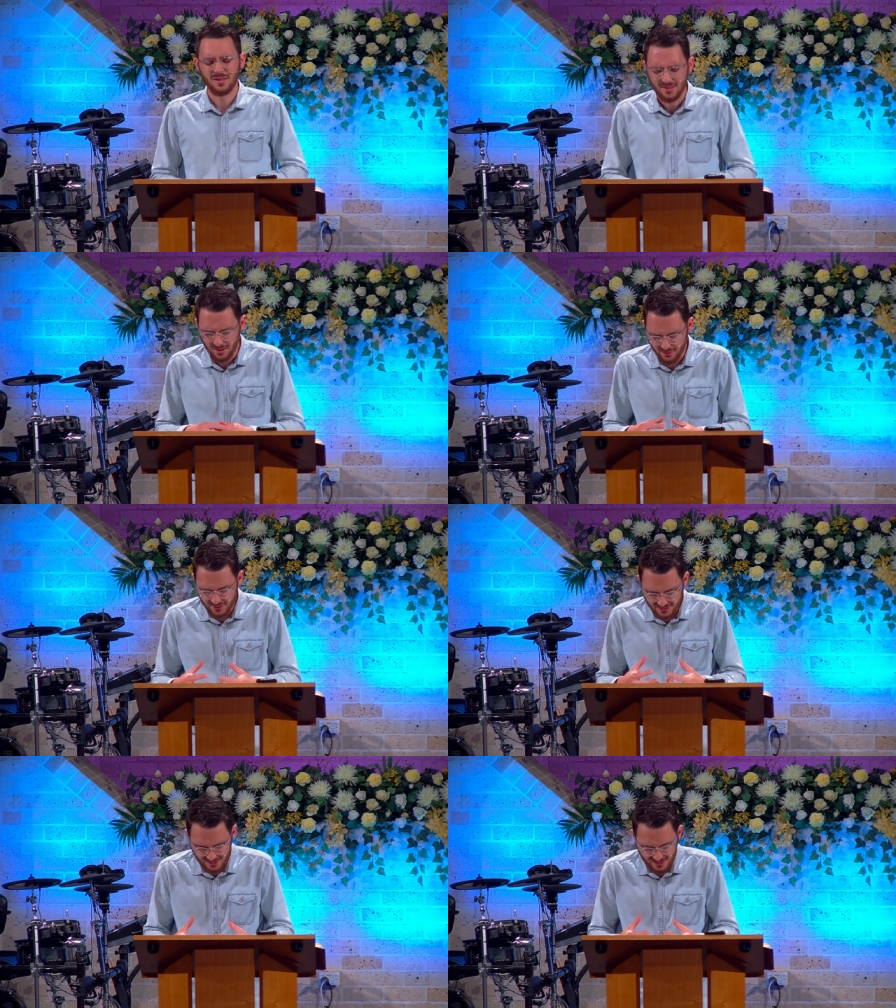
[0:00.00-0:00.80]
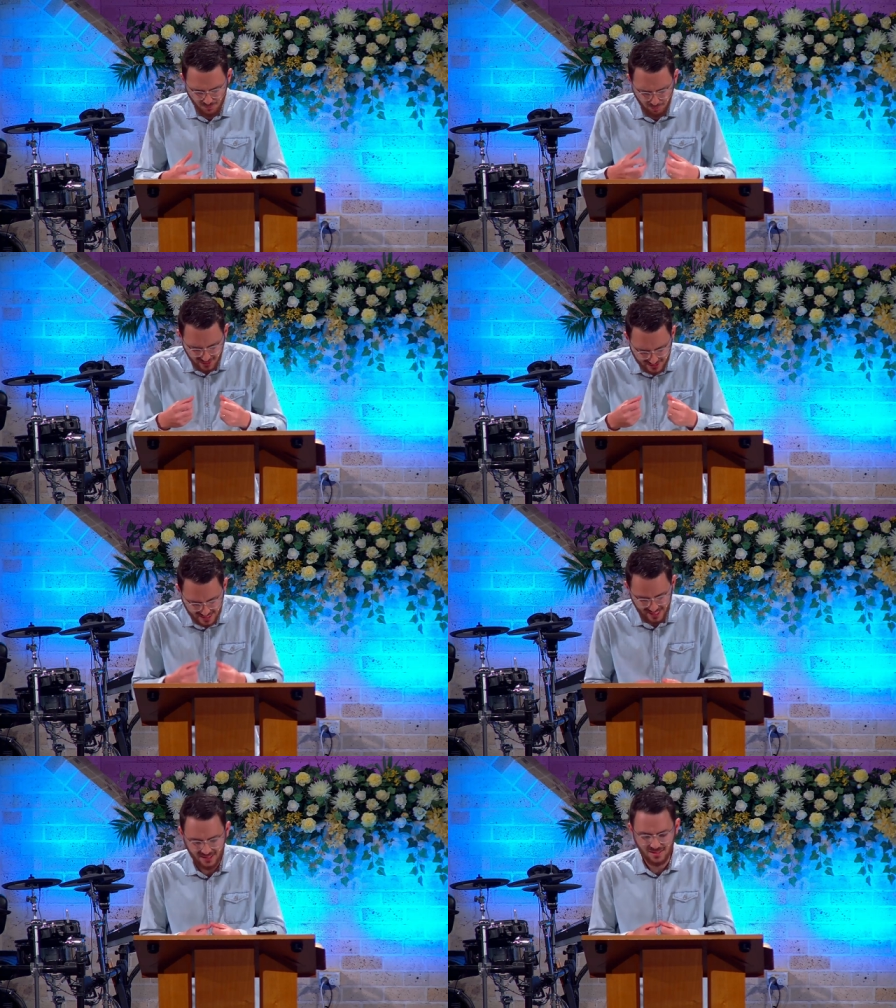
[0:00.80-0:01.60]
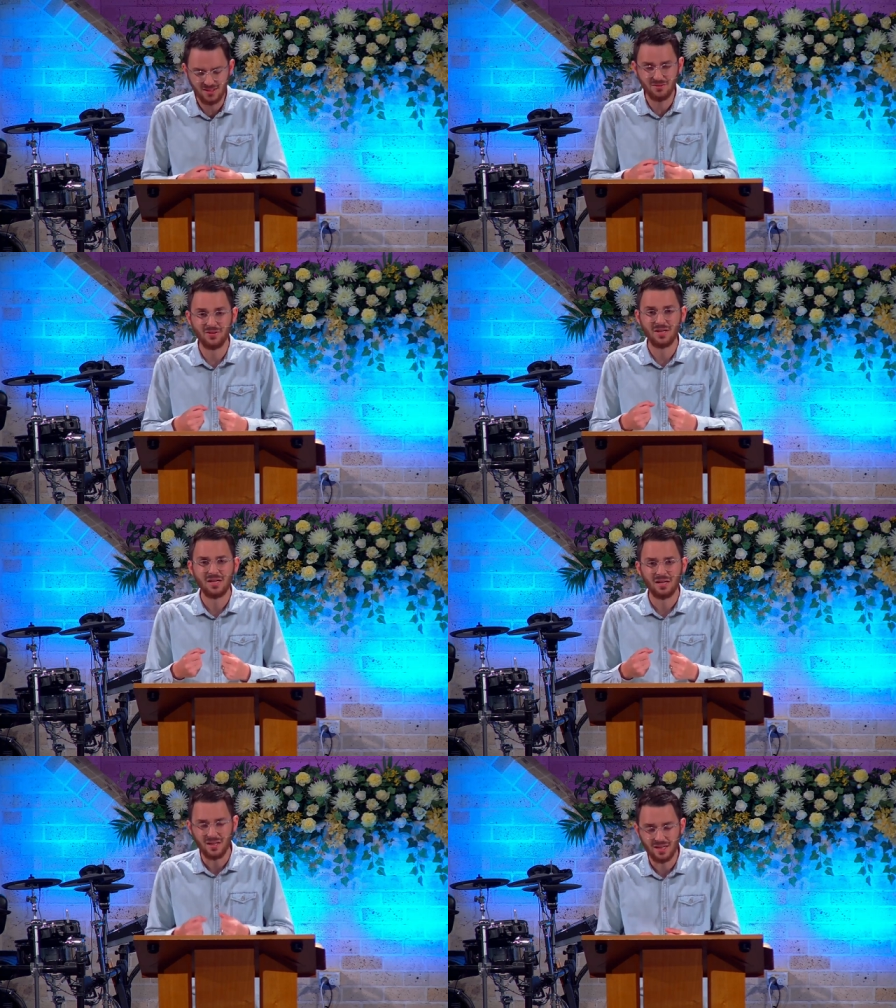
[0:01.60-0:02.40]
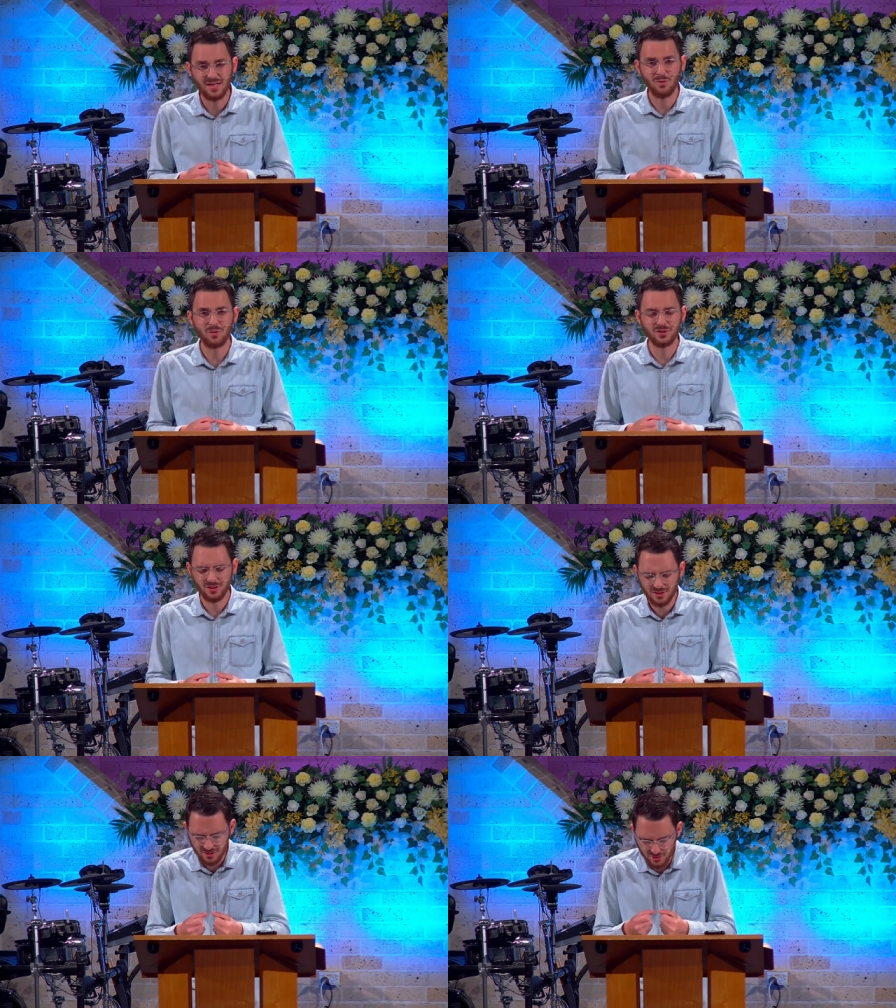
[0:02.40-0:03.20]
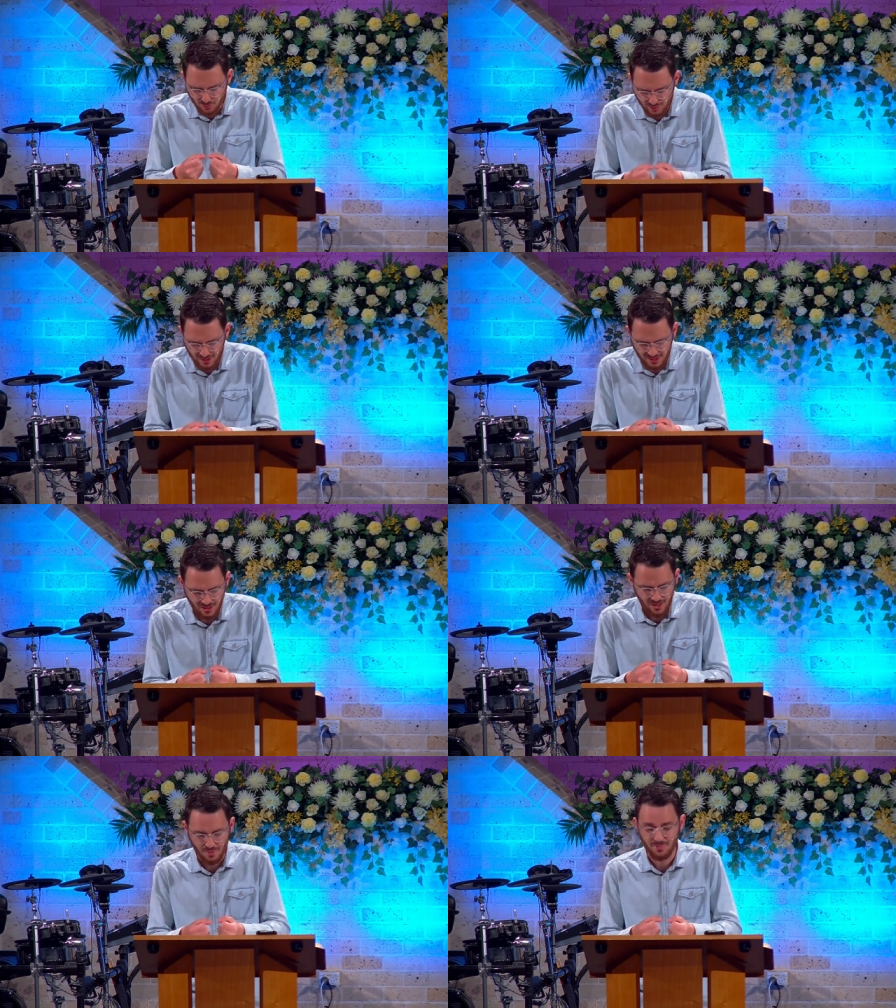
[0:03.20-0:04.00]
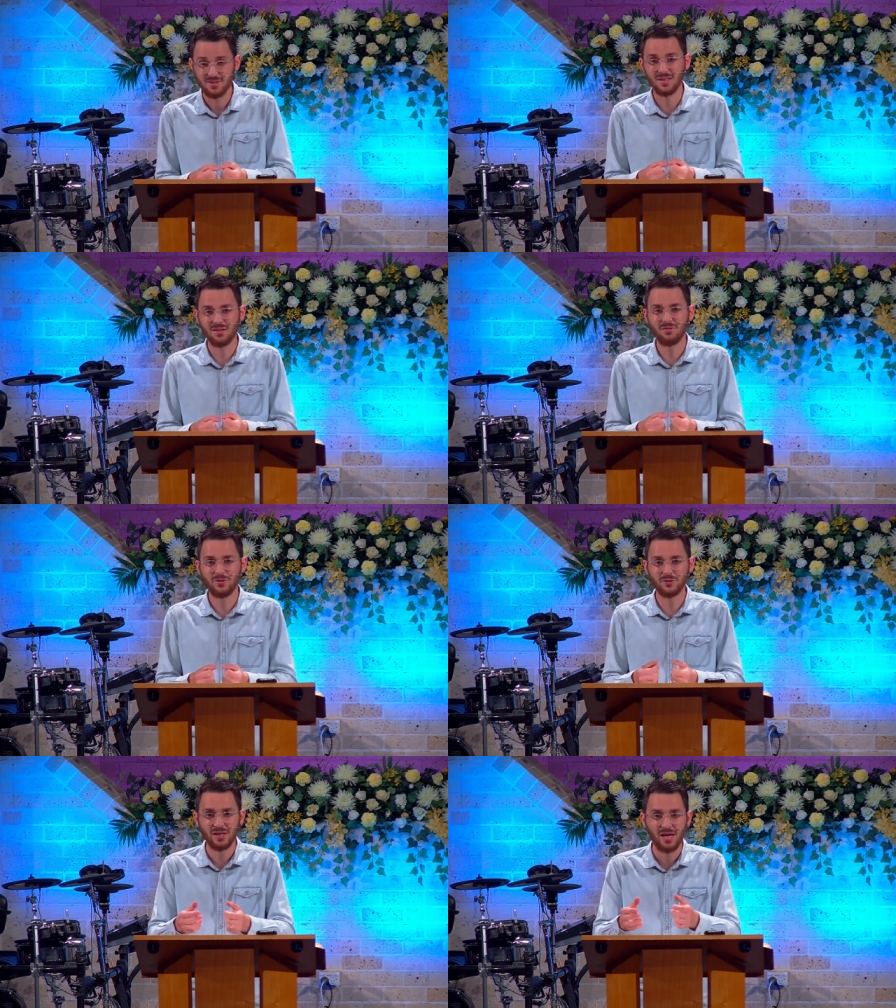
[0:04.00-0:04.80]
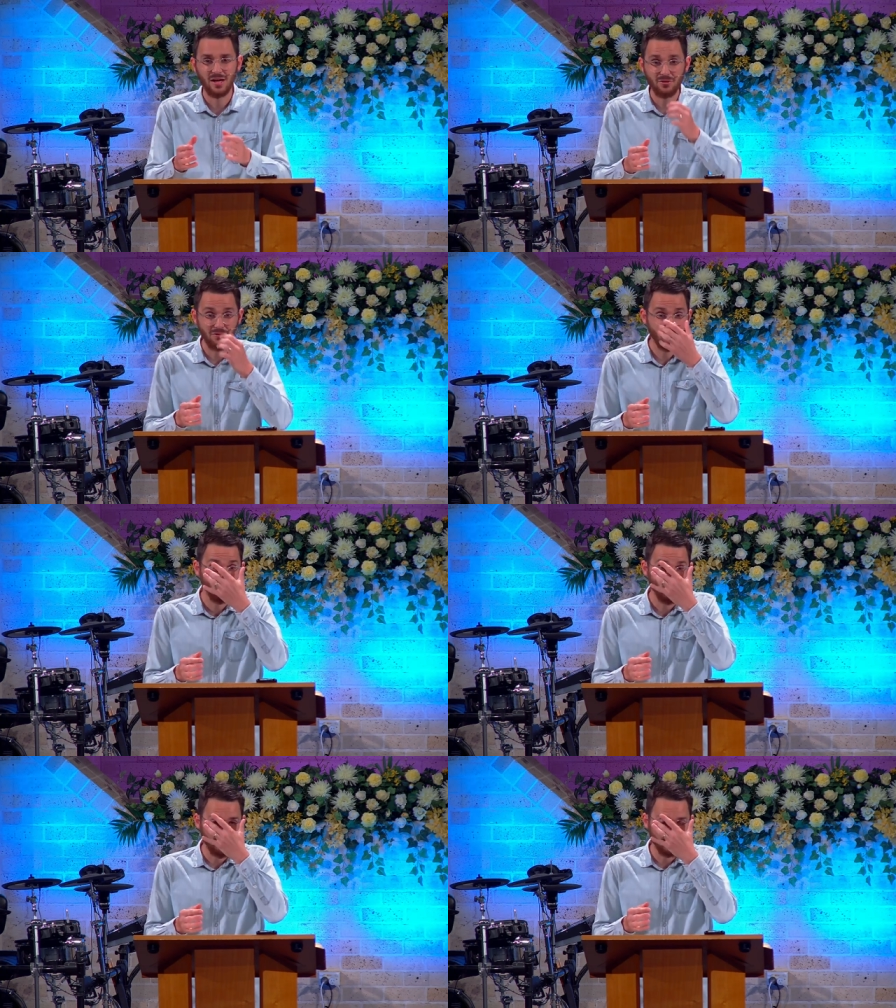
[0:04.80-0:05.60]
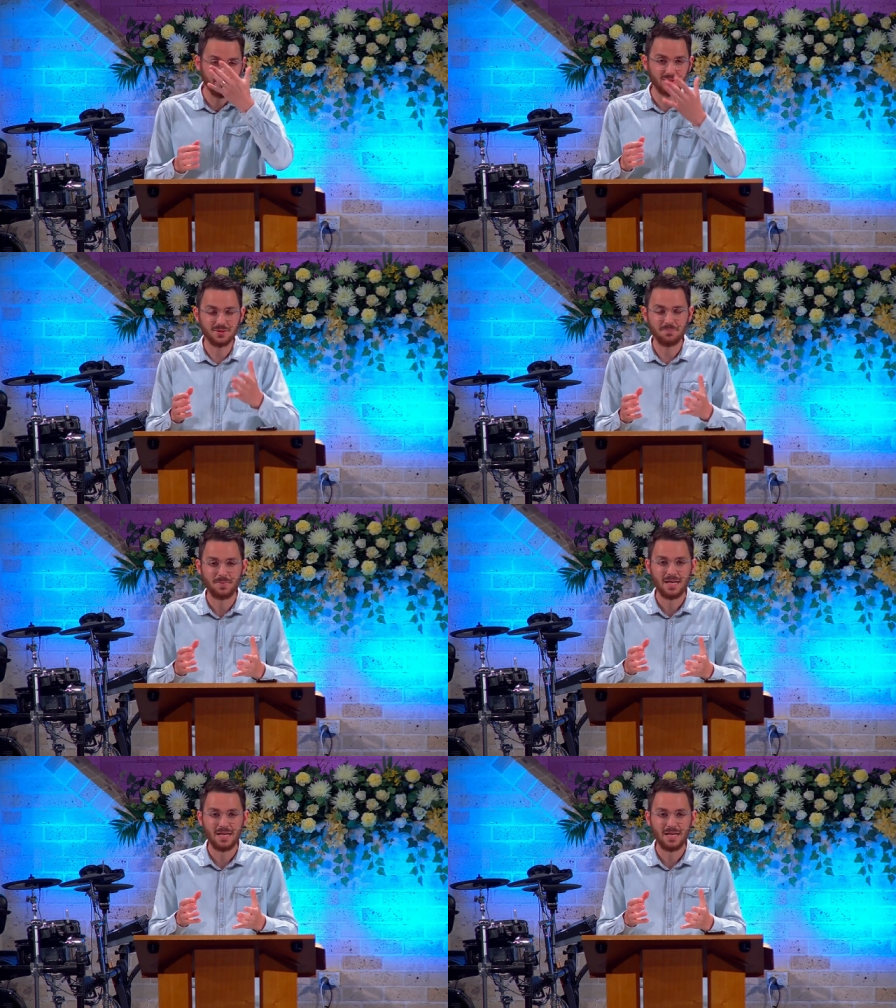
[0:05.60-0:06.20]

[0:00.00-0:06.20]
Now, this is protective language. This is really protective language. Have you ever witnessed?